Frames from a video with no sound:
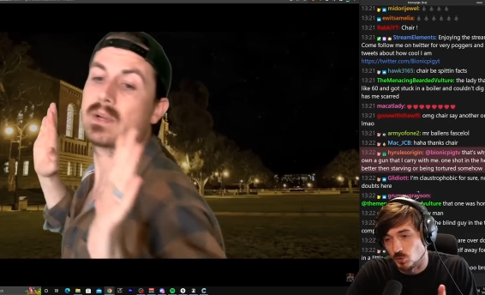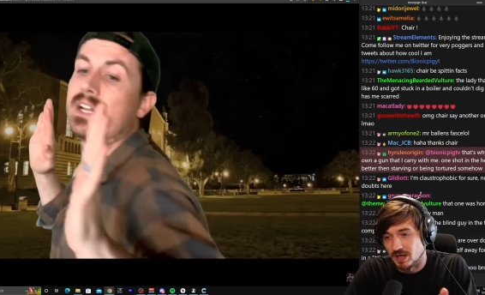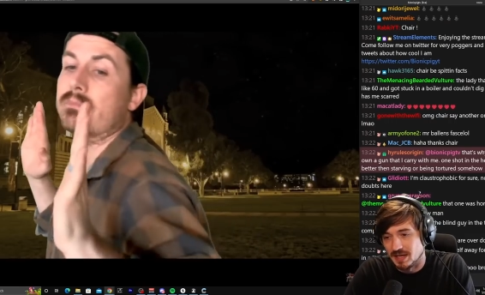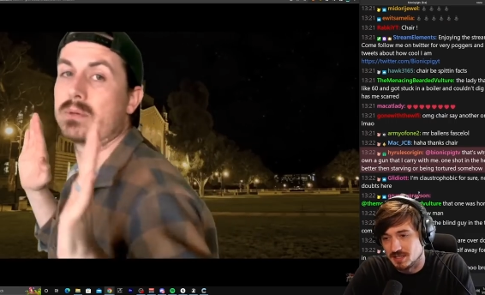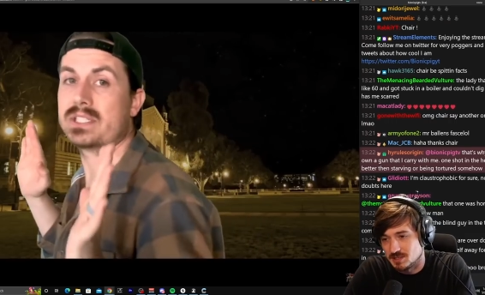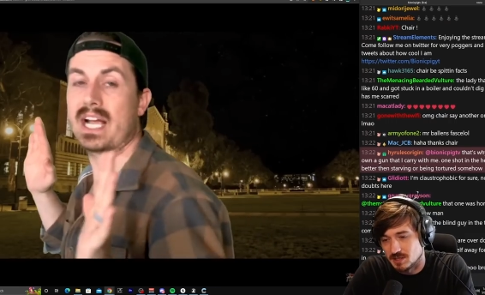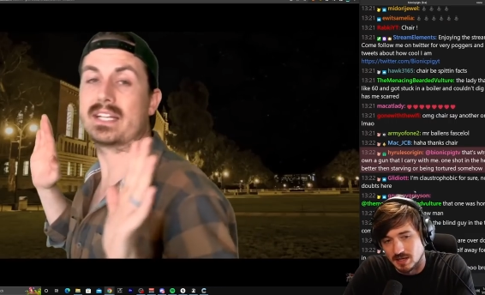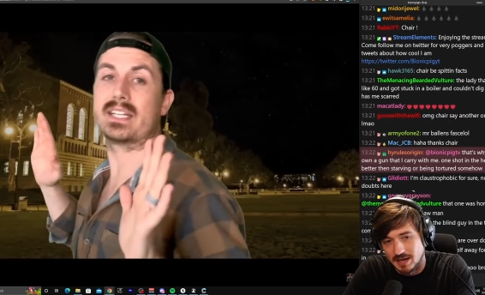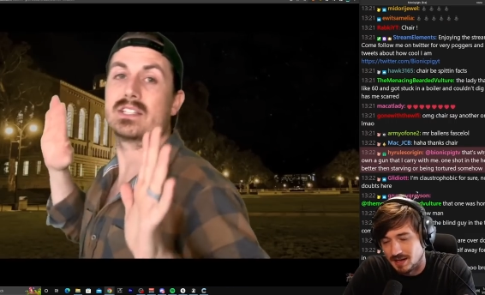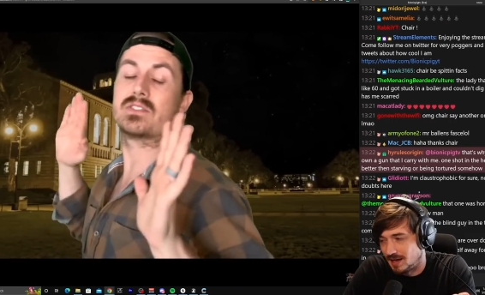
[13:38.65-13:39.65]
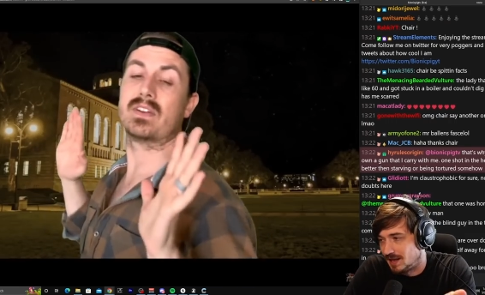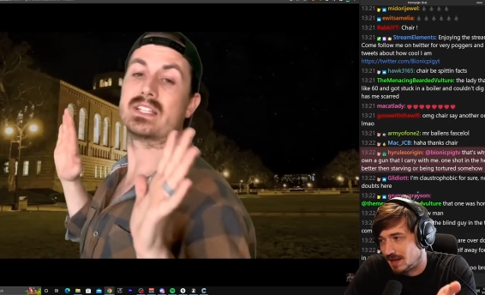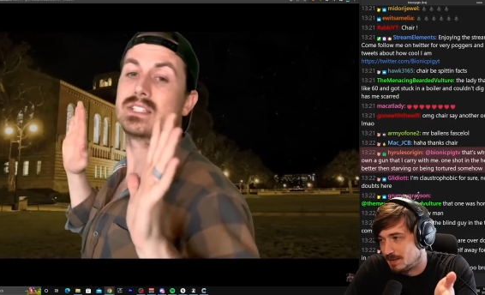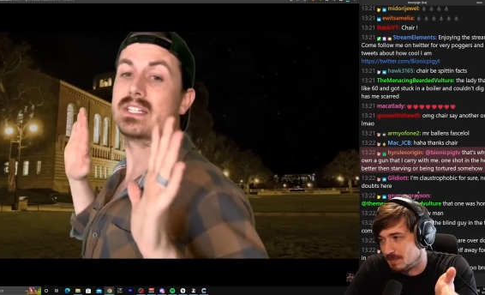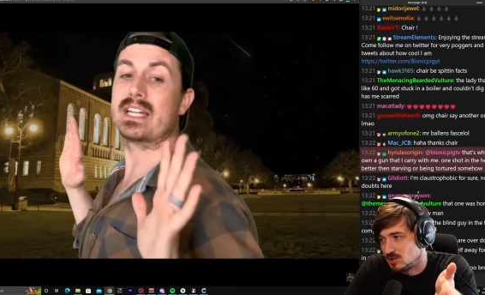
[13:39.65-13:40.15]
Speaker 1: squeeze kind of protecting his
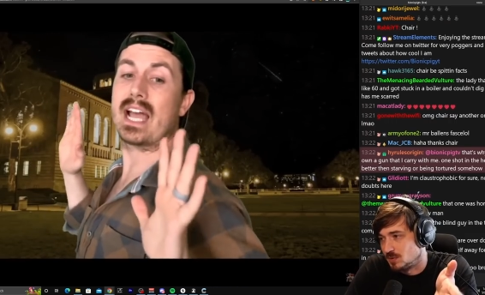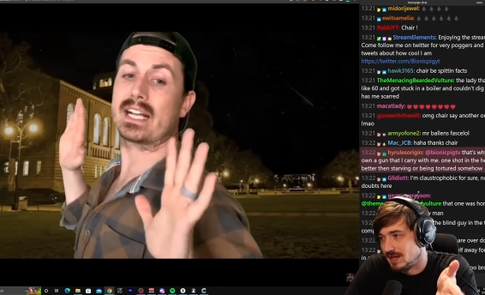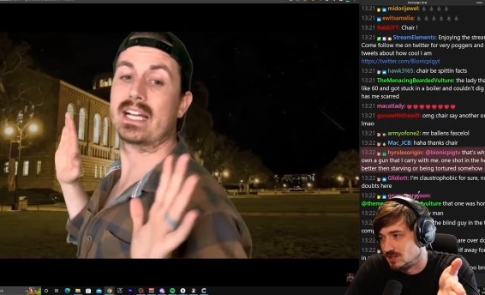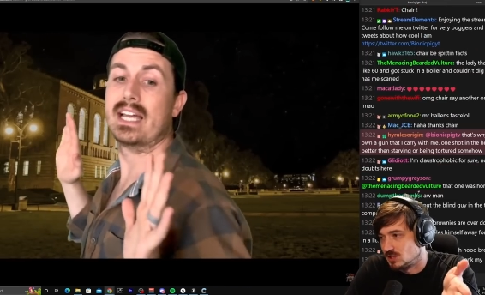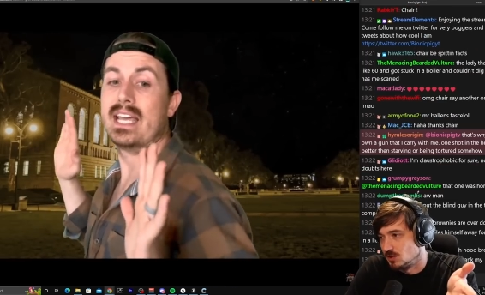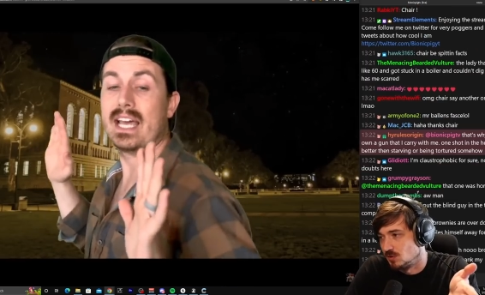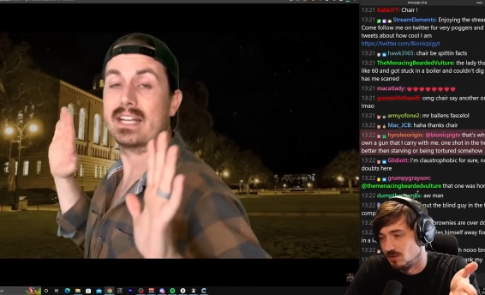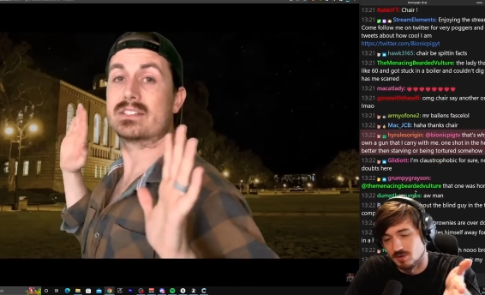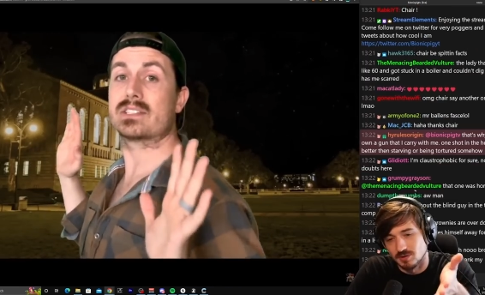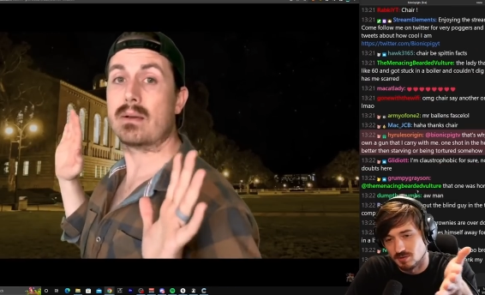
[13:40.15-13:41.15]
in, face in between neck, two and at